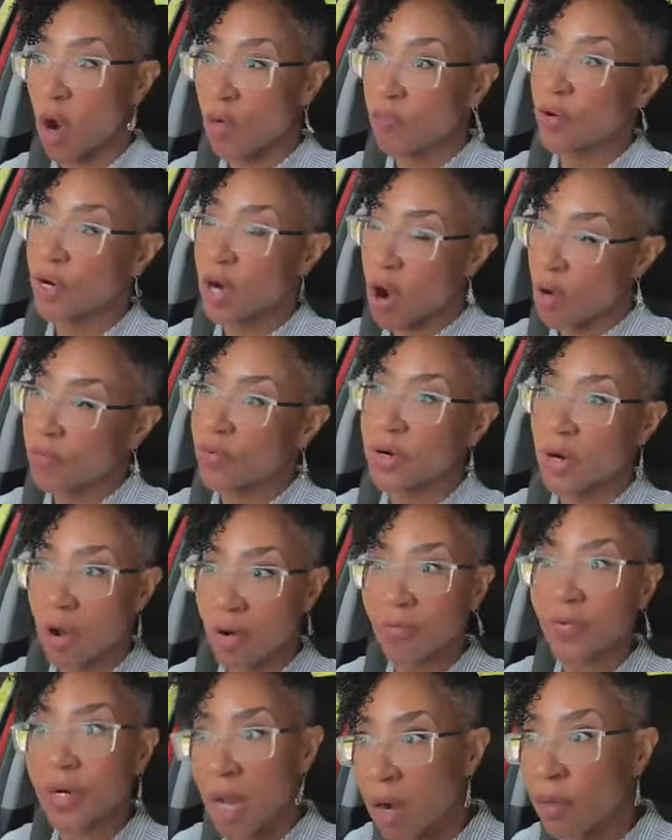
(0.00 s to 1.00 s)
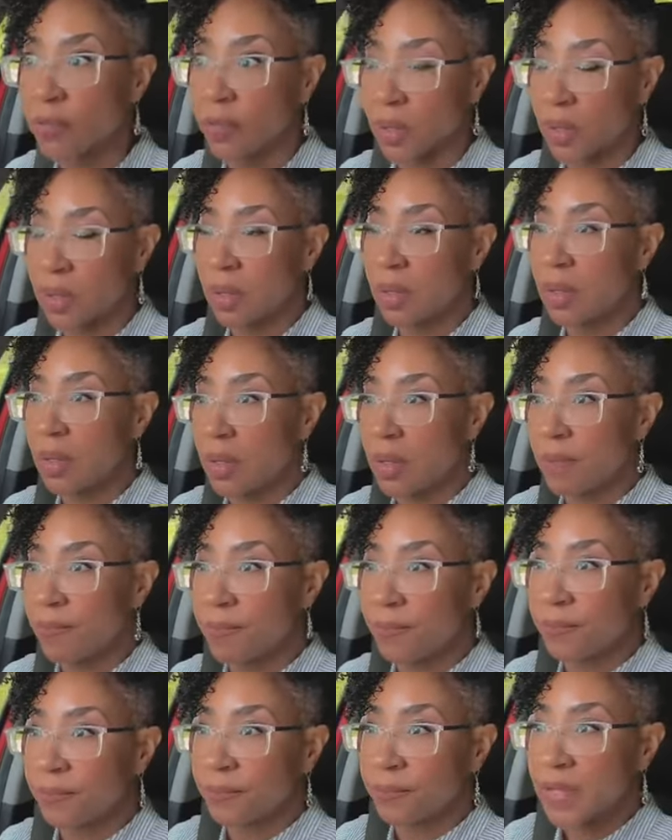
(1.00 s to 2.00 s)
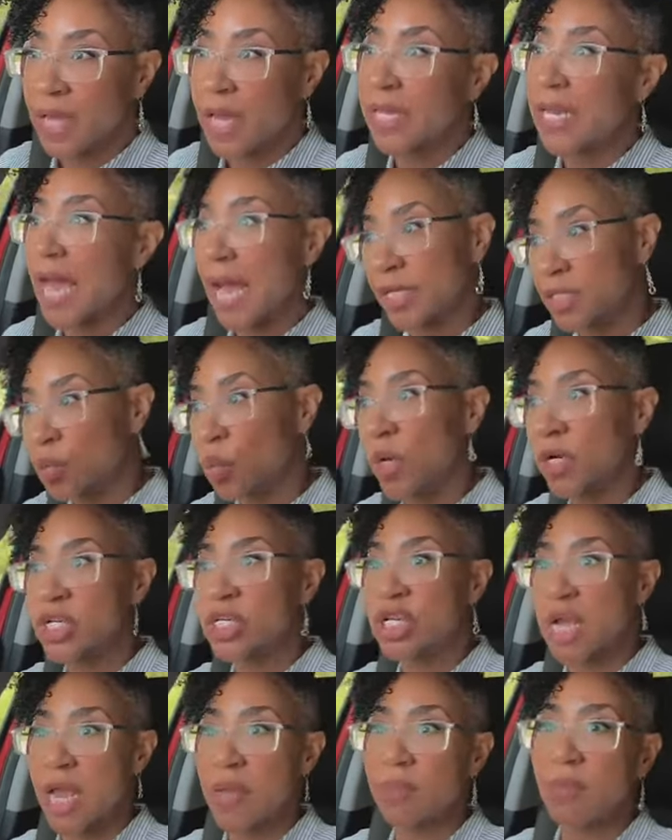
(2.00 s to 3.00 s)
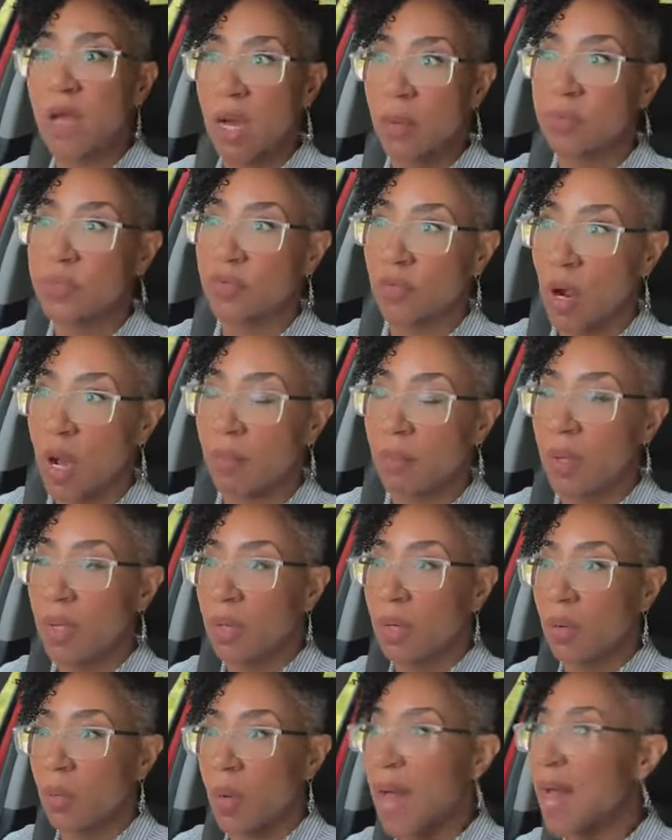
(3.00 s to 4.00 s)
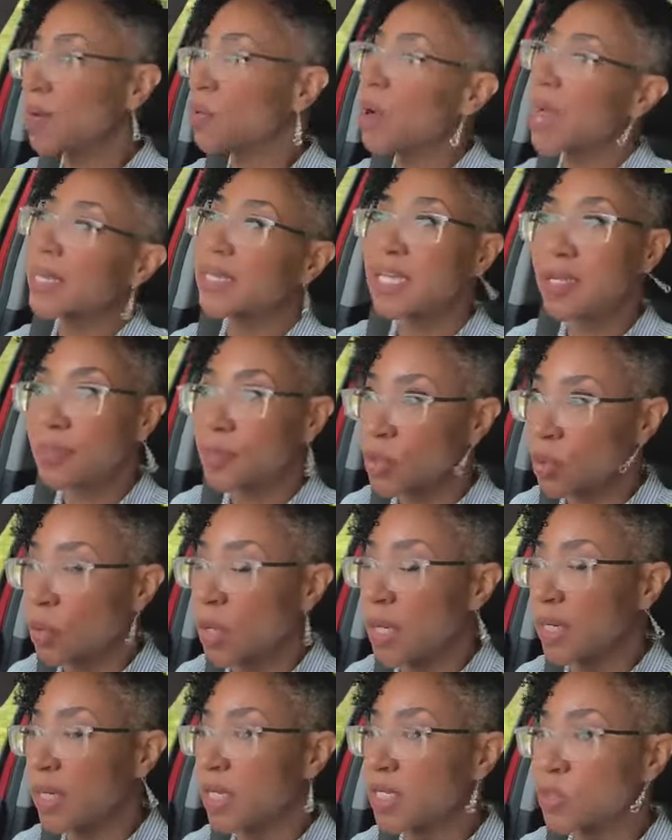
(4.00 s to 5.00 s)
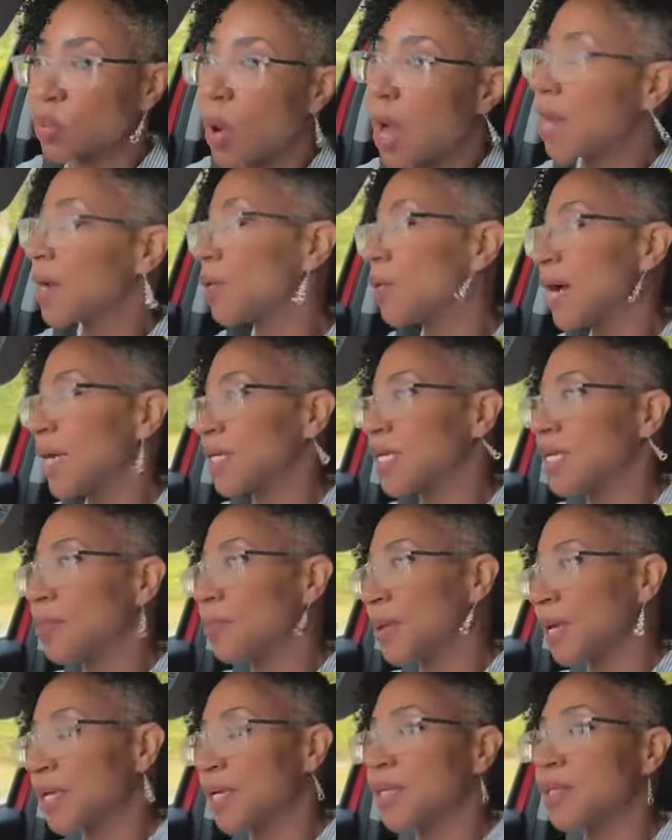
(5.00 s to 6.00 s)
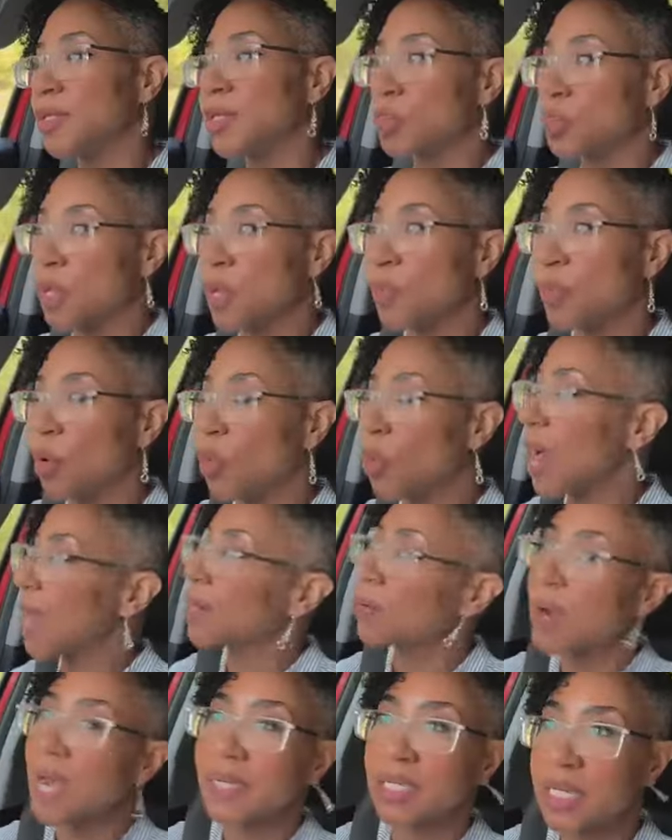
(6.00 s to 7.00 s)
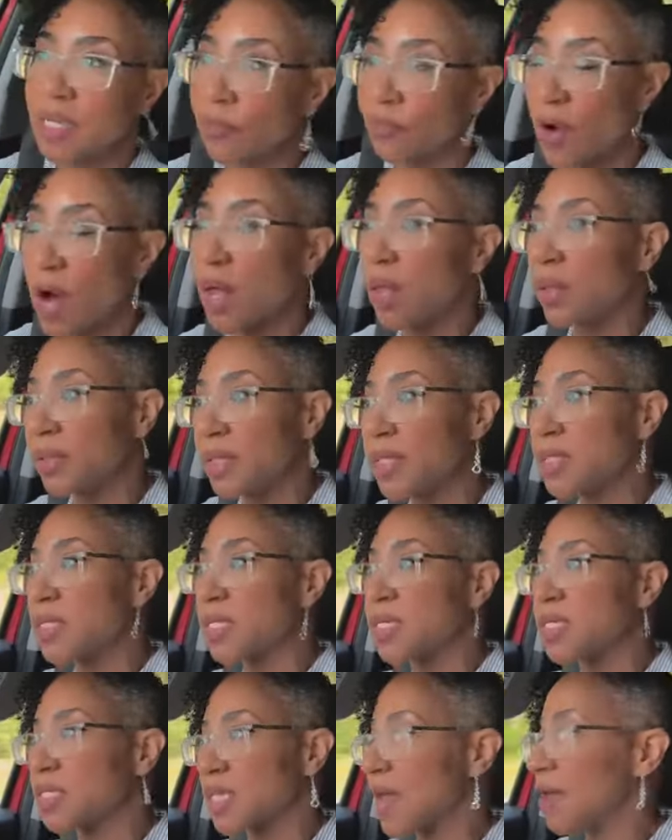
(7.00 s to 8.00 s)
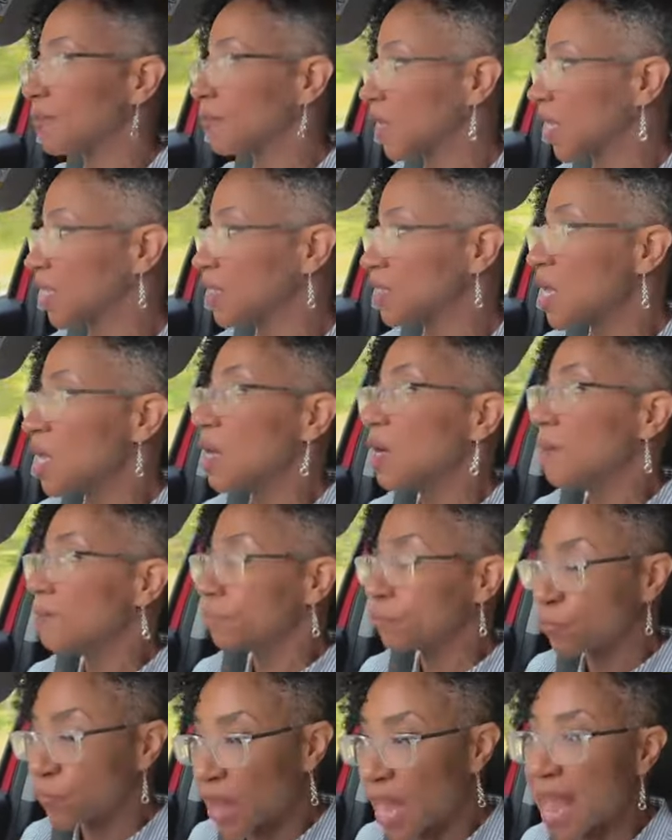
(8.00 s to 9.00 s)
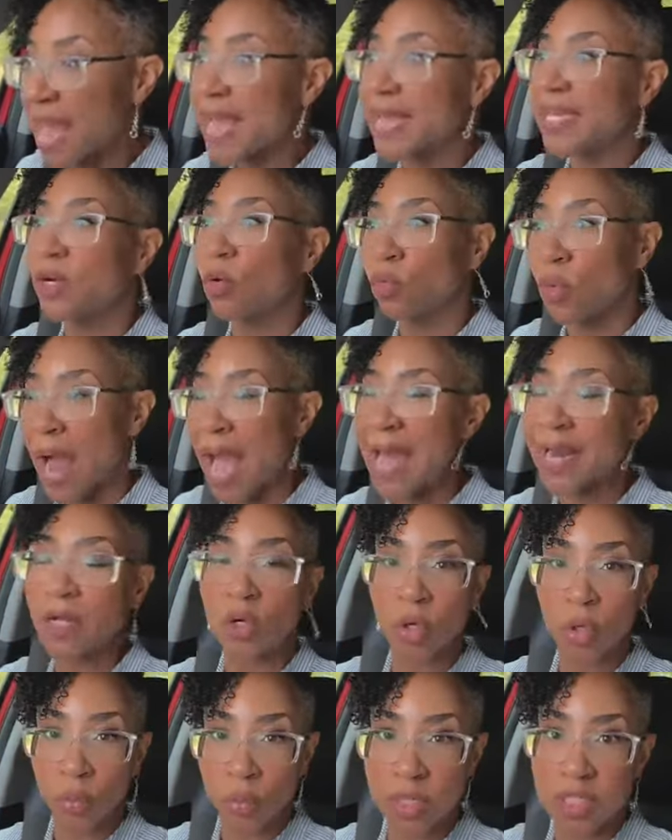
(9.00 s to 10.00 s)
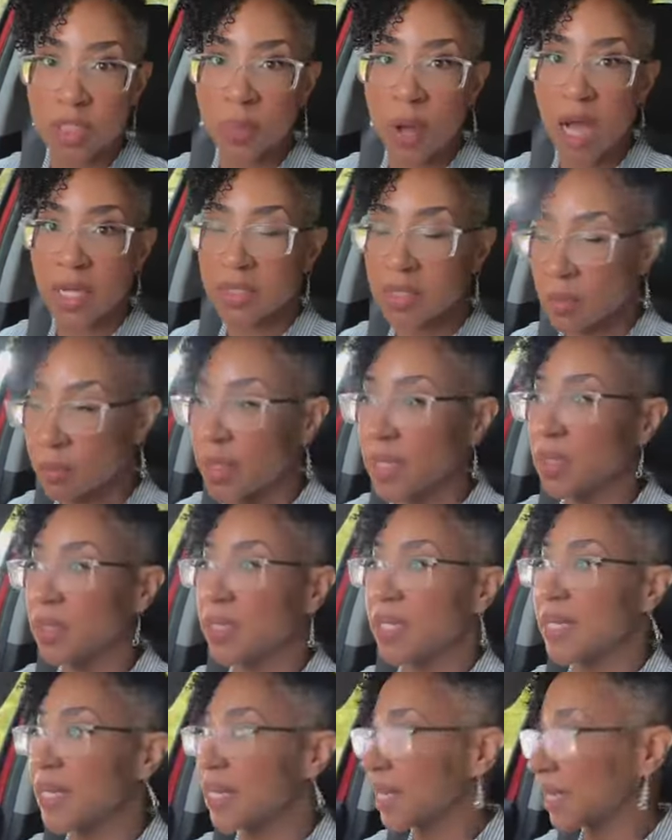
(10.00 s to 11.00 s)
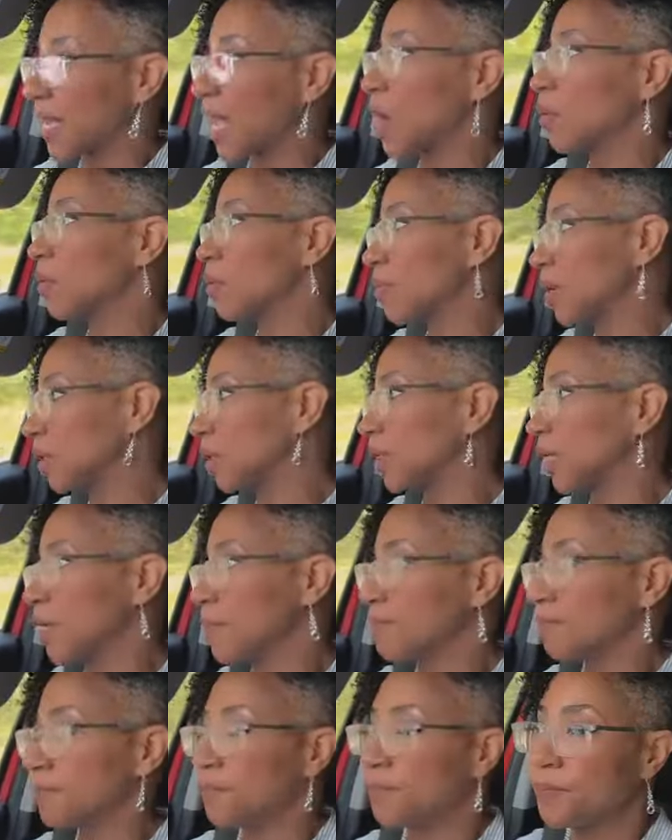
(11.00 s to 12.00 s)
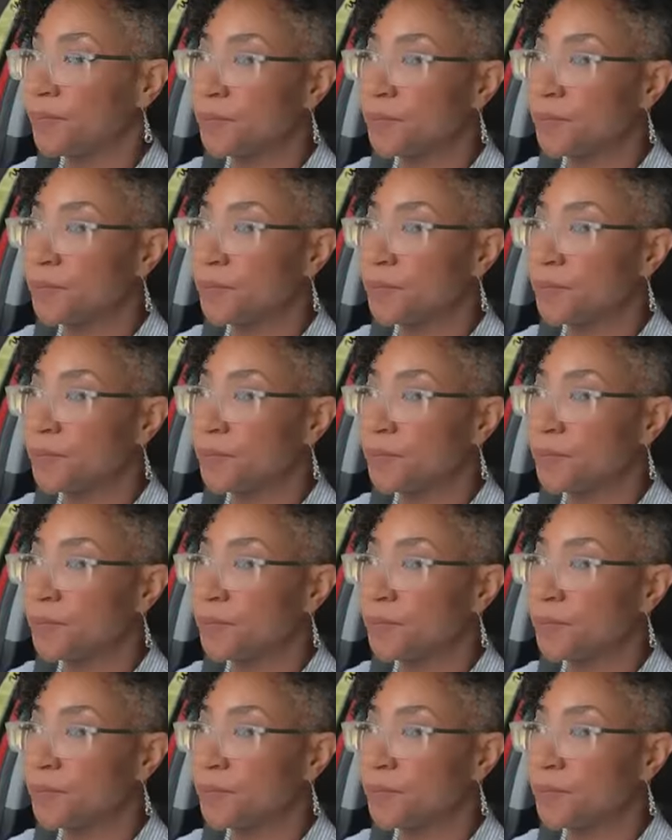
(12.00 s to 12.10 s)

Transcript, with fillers: and over and over and over and over. And that's where the shame comes from. Why do I keep doing this? Why do I keep picking these people? Why do I keep falling into these same things? Take radical responsibility and accountability.